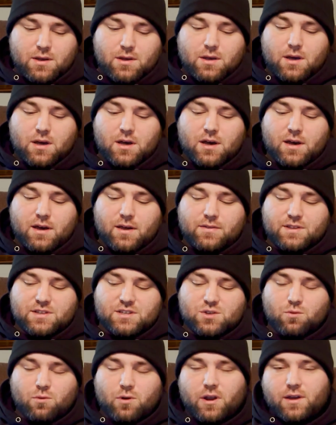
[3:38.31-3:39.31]
The
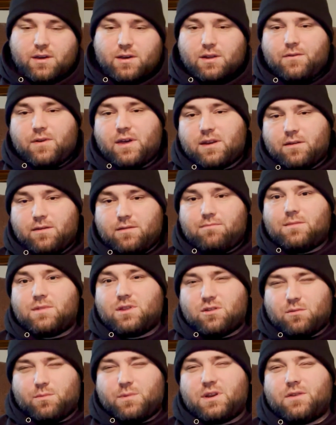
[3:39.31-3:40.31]
story could have ended a
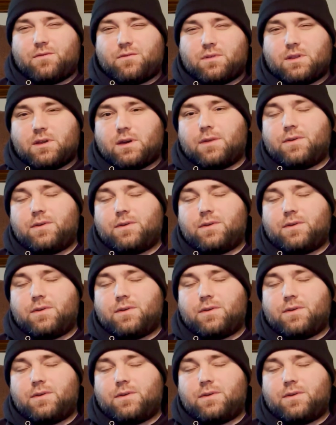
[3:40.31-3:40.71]
little bit differently.